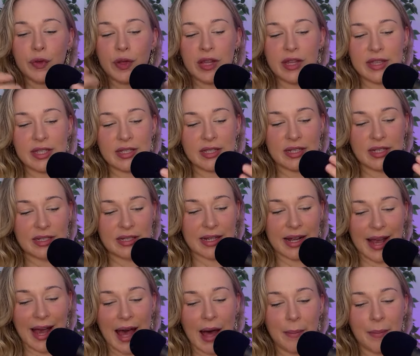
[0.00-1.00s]
that this needs to
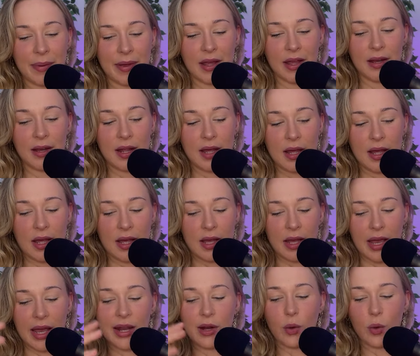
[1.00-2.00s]
happen
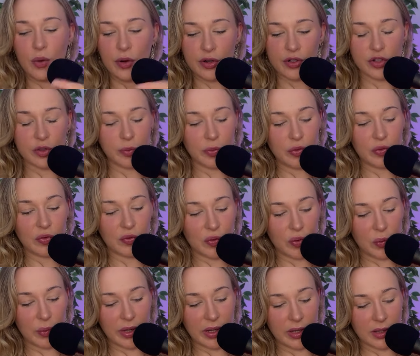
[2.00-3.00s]
in order to move
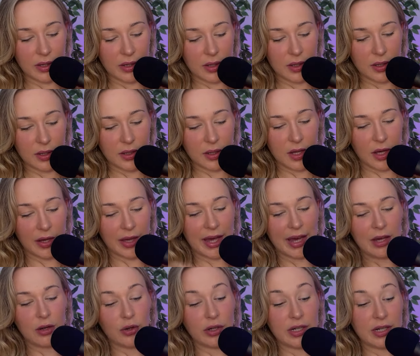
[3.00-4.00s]
forward,
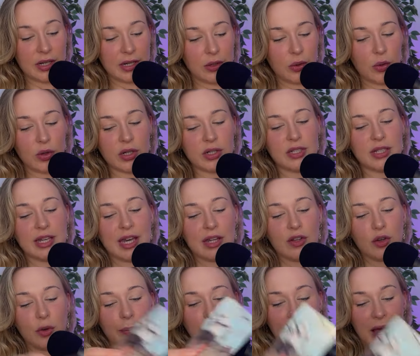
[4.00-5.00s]
okay? Or in order to
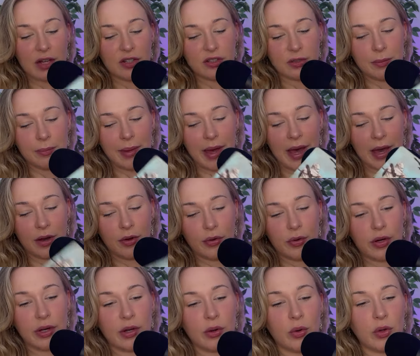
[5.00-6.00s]
gain your passion back,
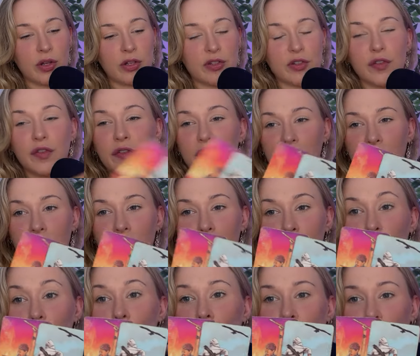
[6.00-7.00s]
or in order to feel
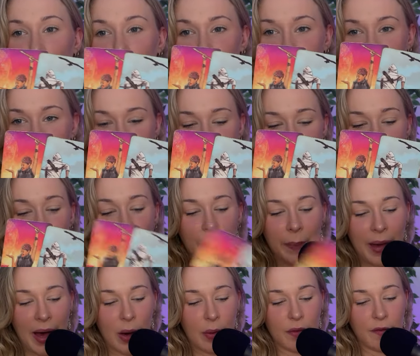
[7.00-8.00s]
more confident and more
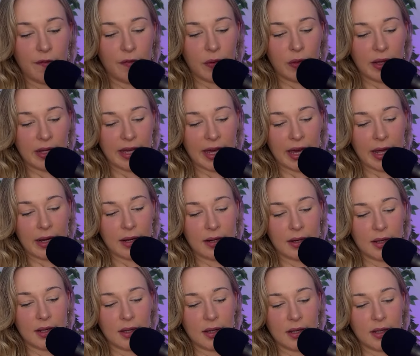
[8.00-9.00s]
powerful
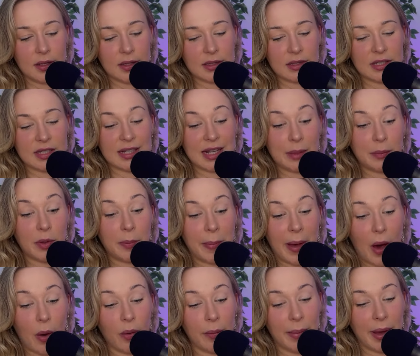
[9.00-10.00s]
again, to claim your
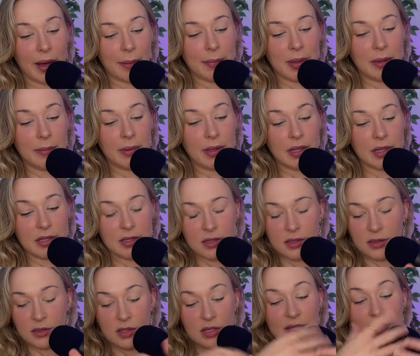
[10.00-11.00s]
power back, maybe,
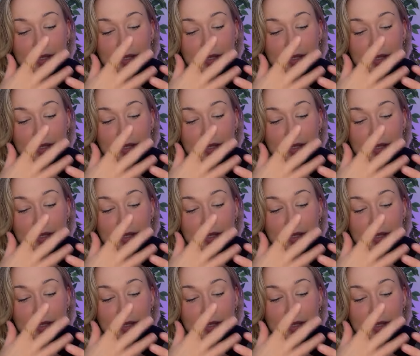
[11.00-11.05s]
is to